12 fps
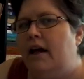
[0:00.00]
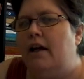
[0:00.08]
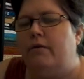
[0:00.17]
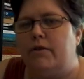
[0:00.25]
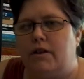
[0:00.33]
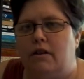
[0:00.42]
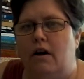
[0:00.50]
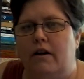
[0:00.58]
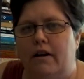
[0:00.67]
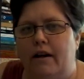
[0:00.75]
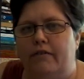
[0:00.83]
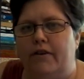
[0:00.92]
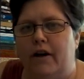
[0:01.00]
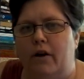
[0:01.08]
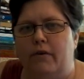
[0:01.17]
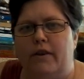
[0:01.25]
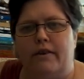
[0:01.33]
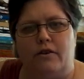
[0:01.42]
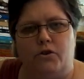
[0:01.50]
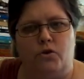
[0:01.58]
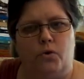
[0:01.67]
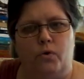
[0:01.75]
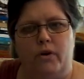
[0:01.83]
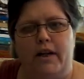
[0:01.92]
it was long enough ago that the
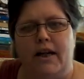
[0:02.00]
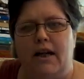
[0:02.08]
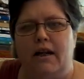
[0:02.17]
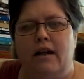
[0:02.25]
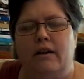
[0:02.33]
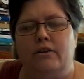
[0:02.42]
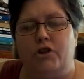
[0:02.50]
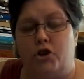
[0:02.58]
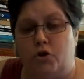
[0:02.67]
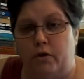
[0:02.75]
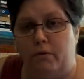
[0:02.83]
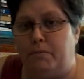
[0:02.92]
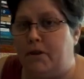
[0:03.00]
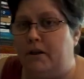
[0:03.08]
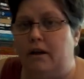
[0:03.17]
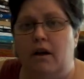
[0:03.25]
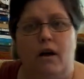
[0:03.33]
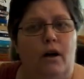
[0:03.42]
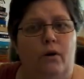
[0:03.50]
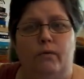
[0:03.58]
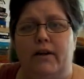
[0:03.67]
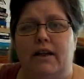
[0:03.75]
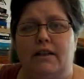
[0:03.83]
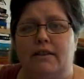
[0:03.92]
story description
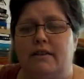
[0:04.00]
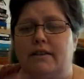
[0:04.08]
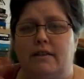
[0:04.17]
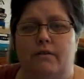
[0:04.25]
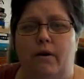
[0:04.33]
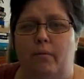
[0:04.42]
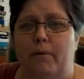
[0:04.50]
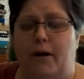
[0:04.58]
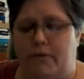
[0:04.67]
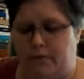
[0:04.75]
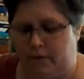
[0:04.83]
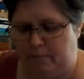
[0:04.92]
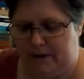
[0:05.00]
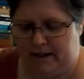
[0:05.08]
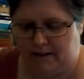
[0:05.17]
rings 0 bells with me.